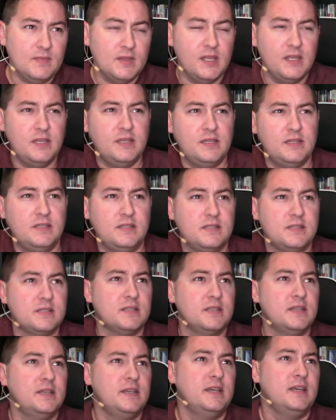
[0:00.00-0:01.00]
is
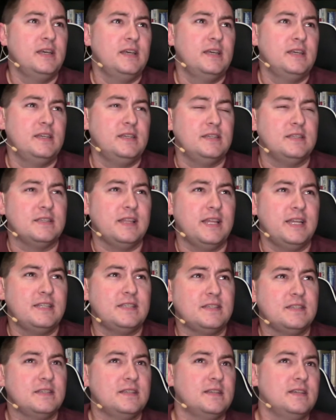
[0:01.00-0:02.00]

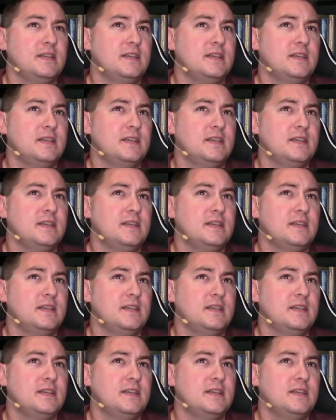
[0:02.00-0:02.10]
let's